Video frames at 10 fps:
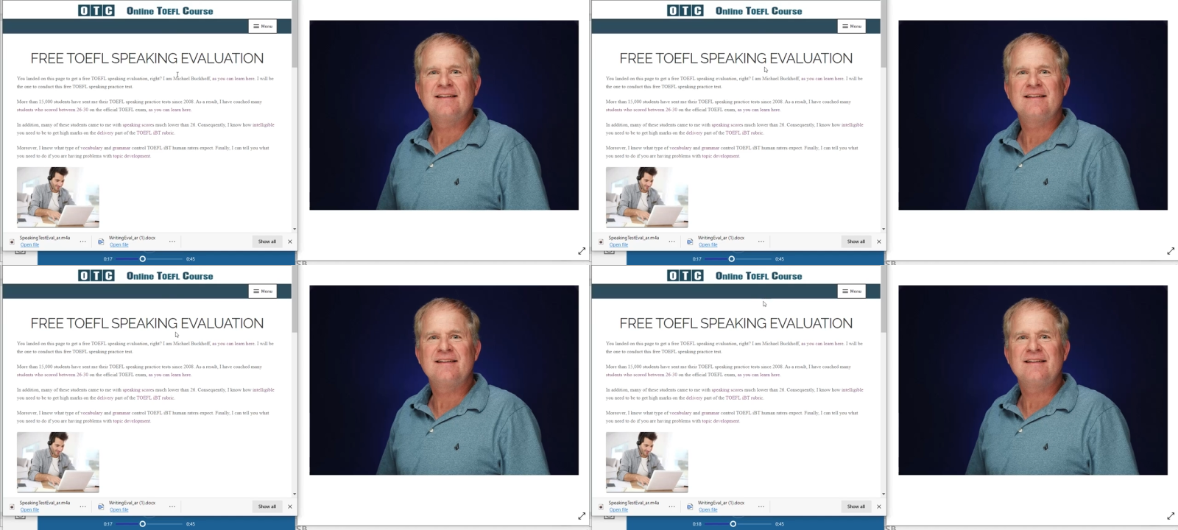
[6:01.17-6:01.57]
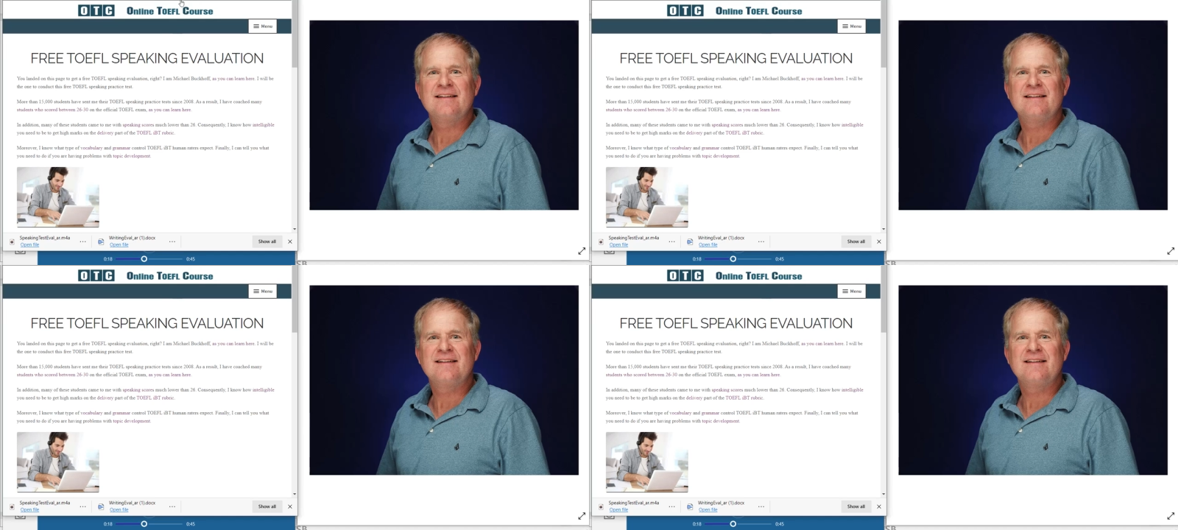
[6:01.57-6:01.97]

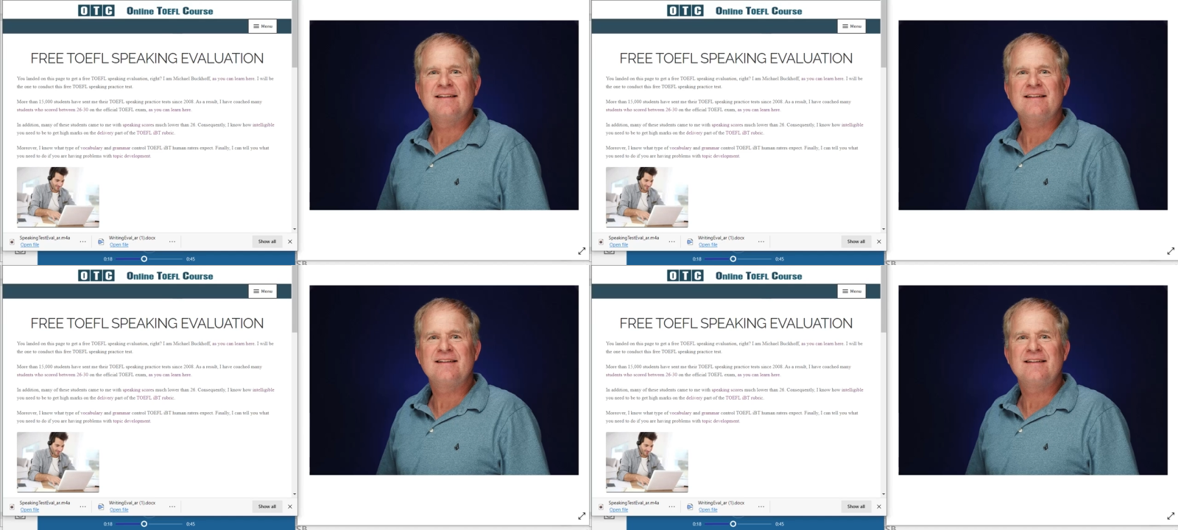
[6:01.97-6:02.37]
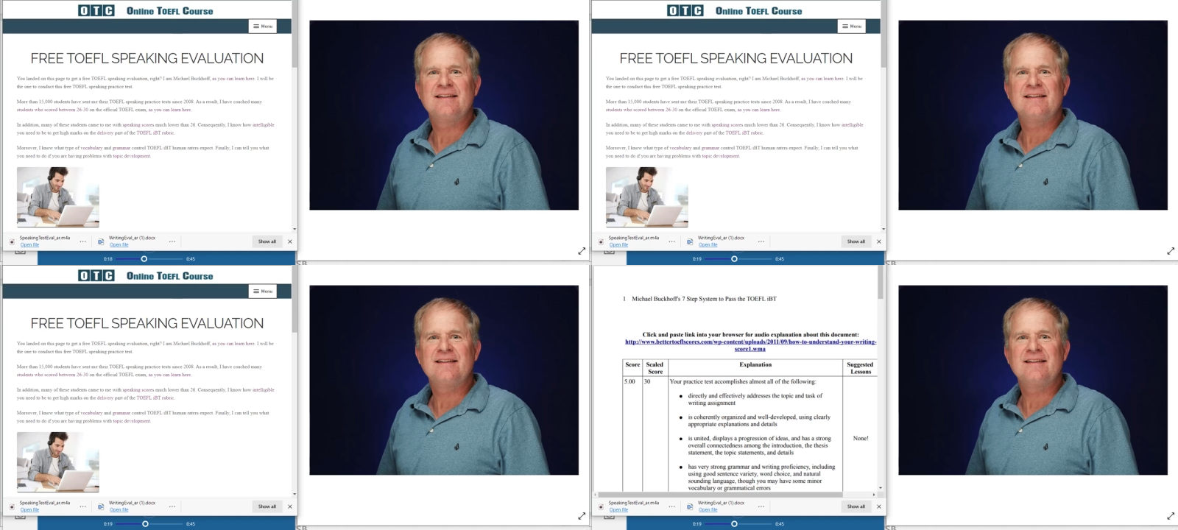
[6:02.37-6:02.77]

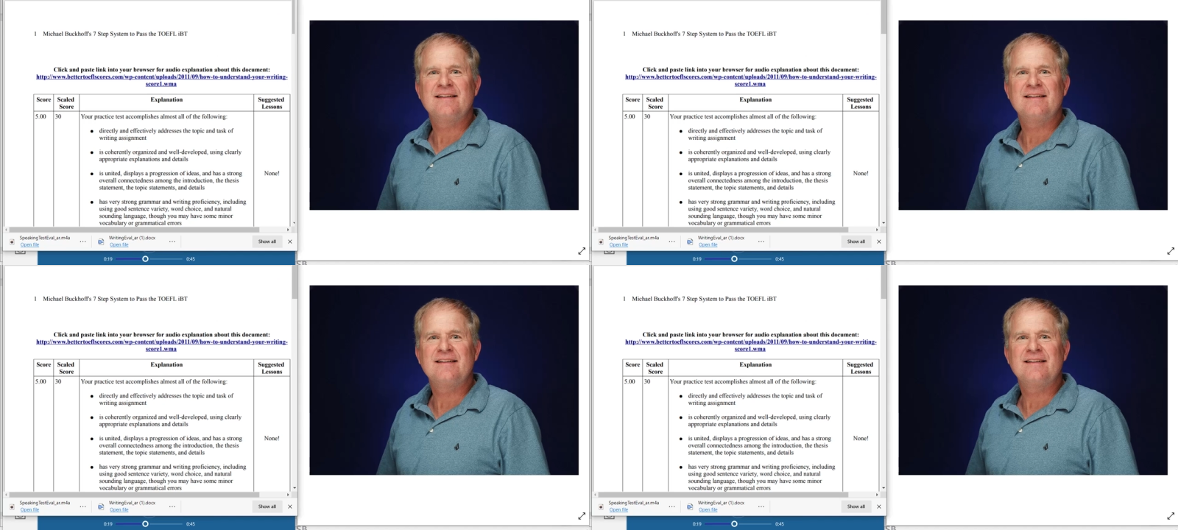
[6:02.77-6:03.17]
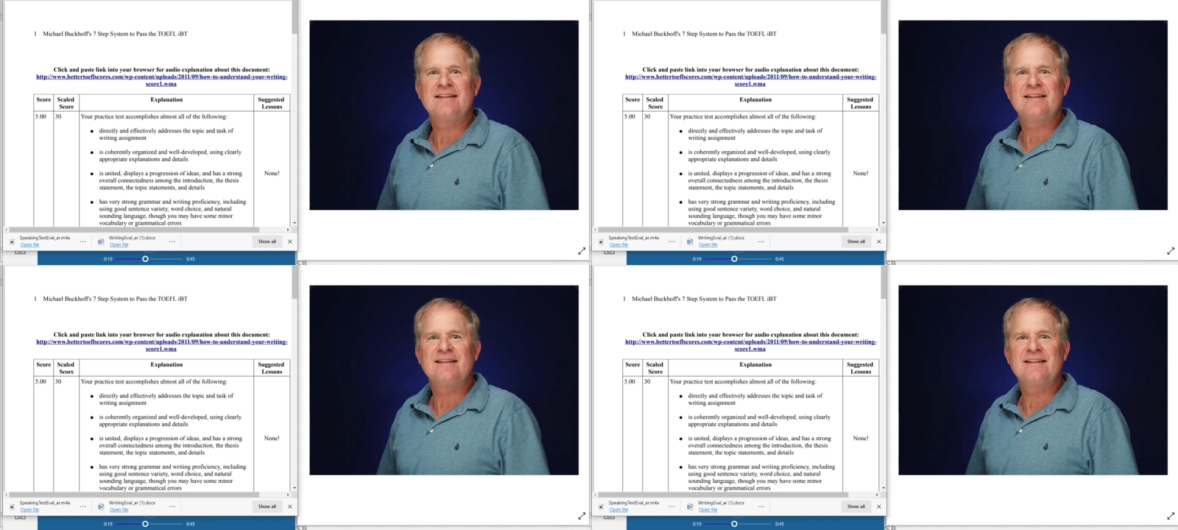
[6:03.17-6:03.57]

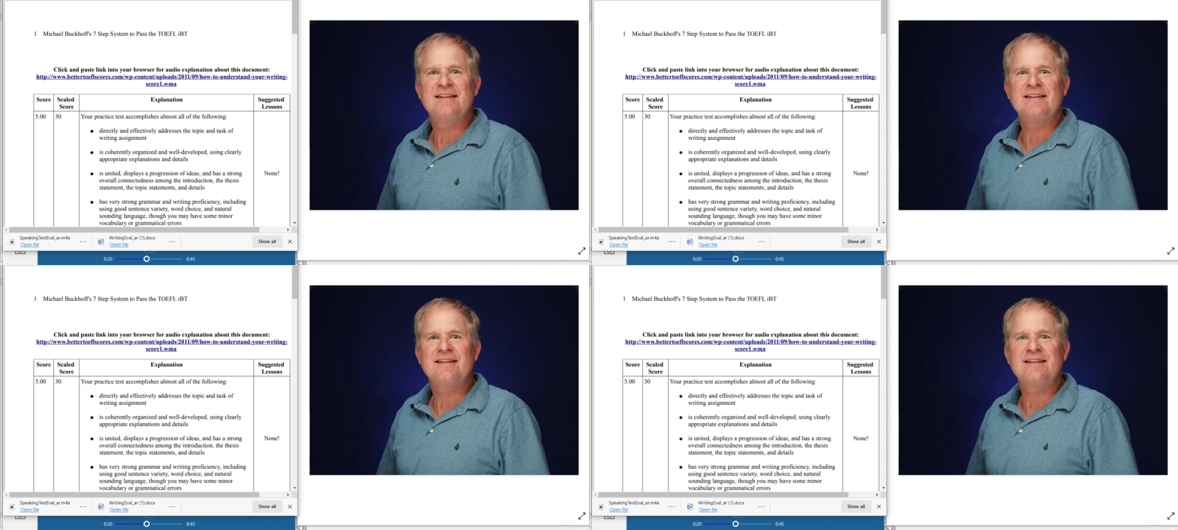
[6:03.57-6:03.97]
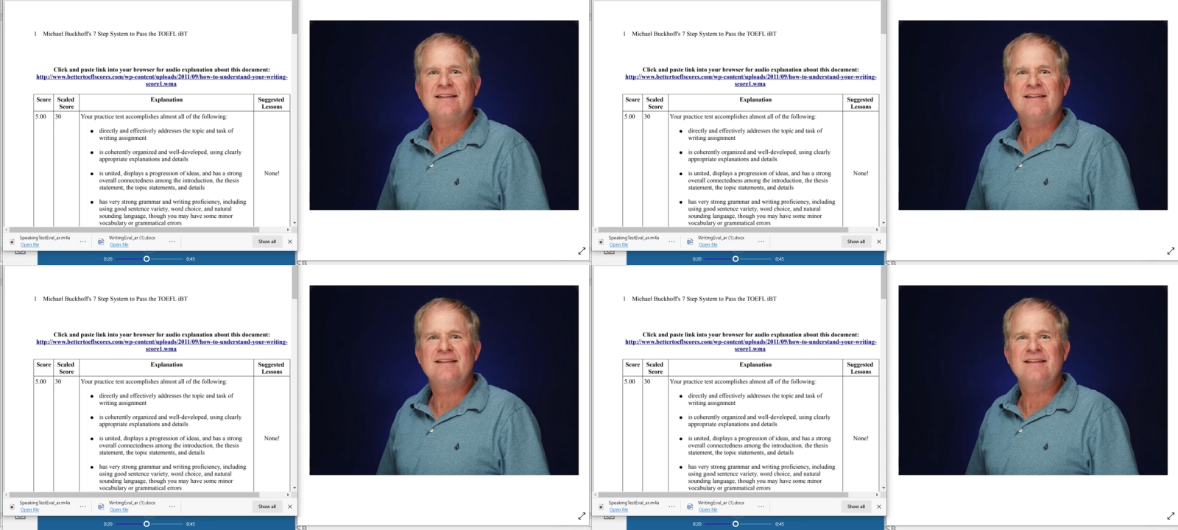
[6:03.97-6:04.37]

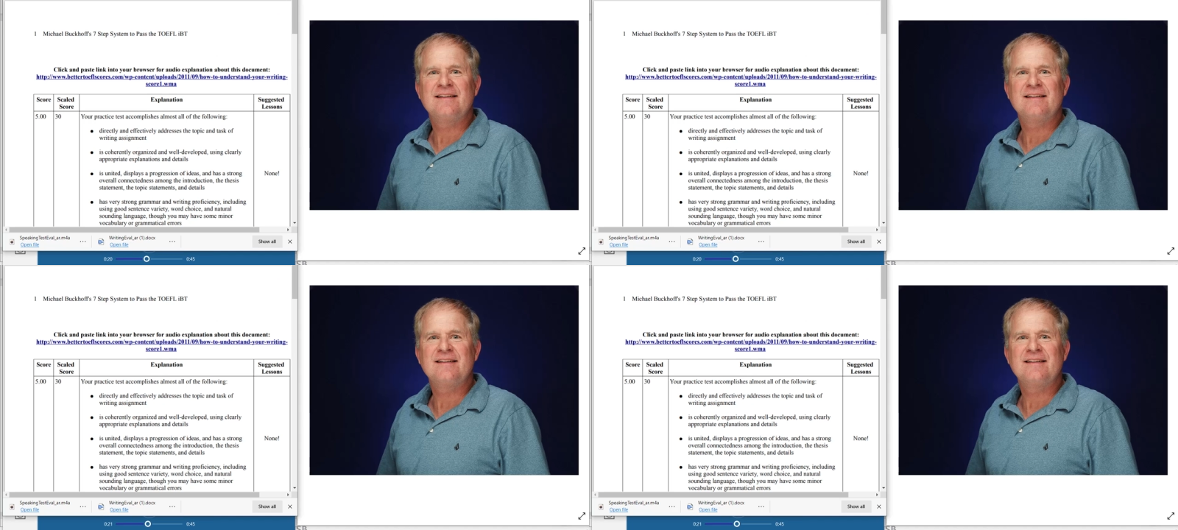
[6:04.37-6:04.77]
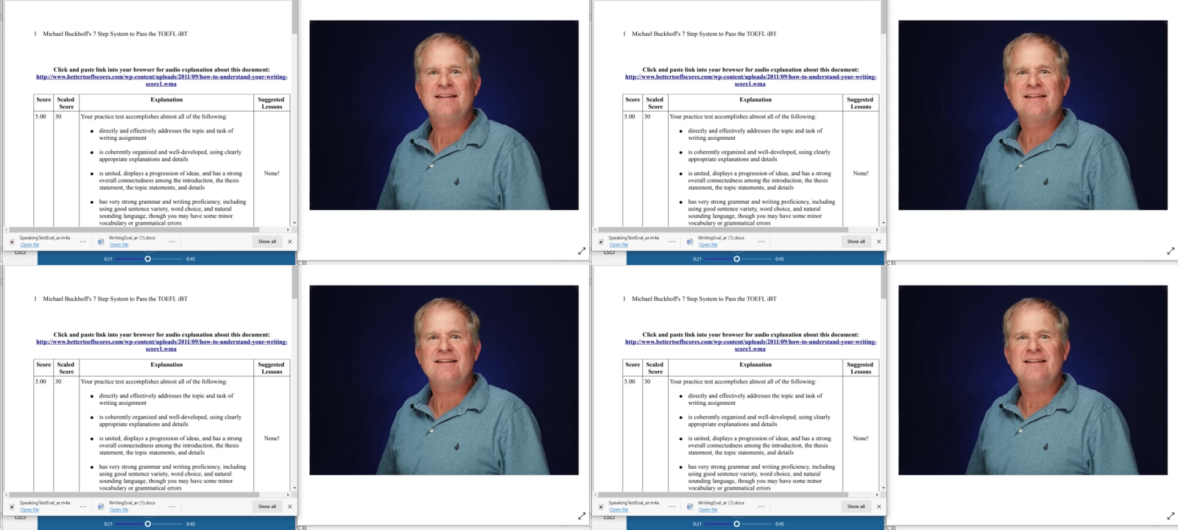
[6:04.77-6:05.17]

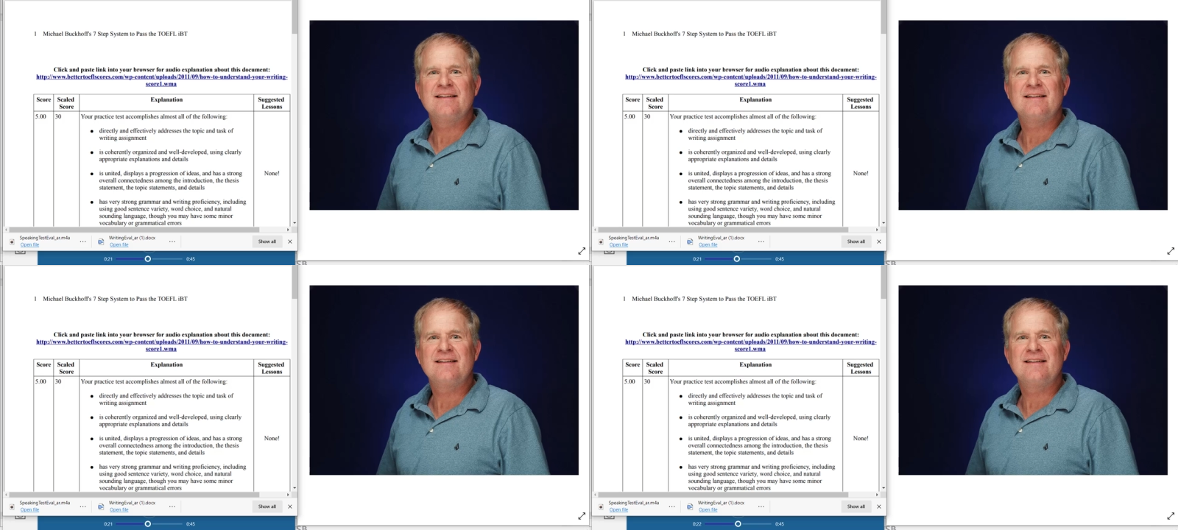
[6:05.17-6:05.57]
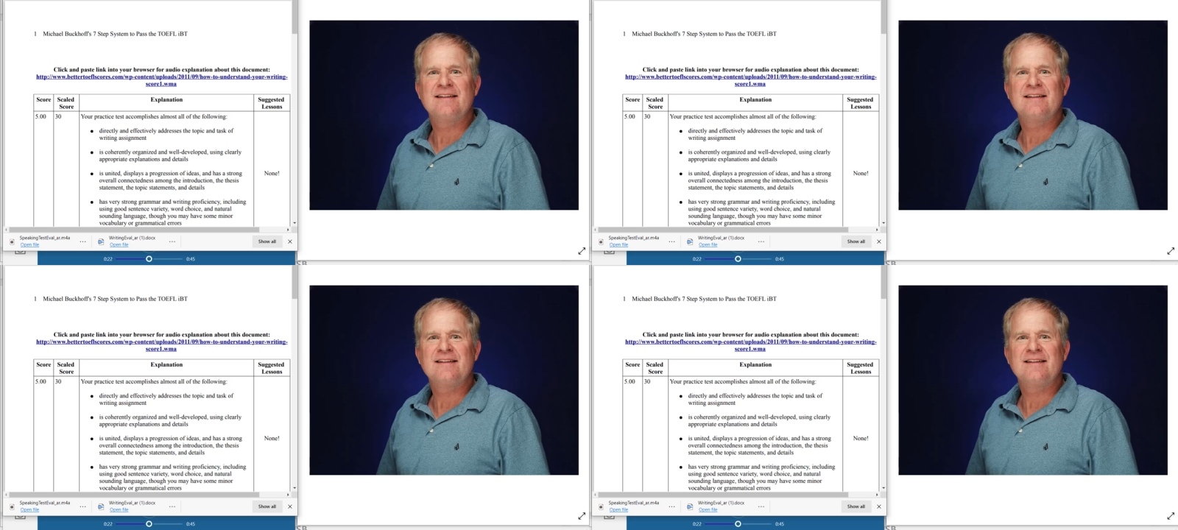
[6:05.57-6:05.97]

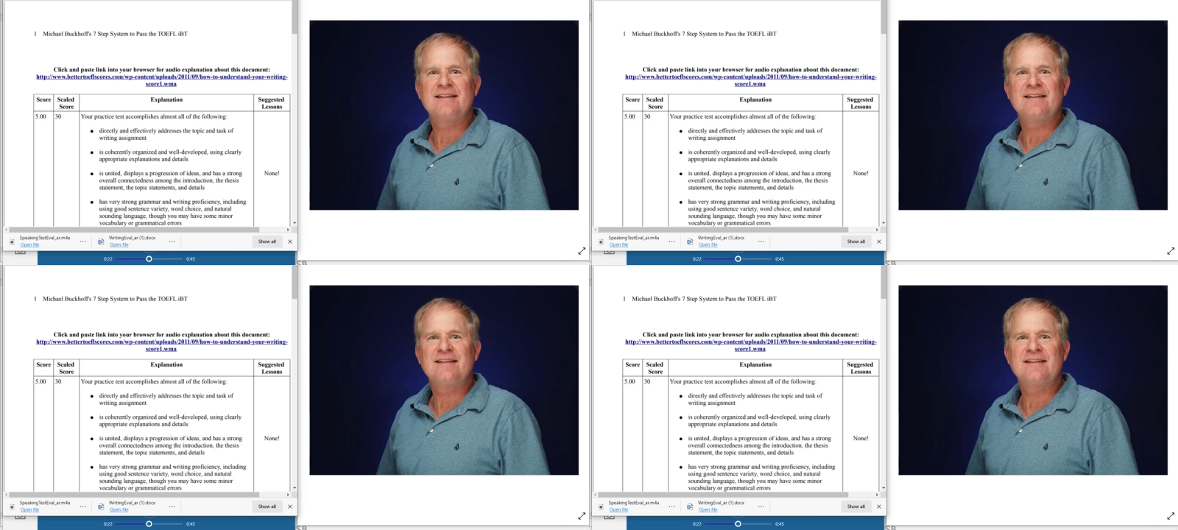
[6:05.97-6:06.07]
(no lip movement)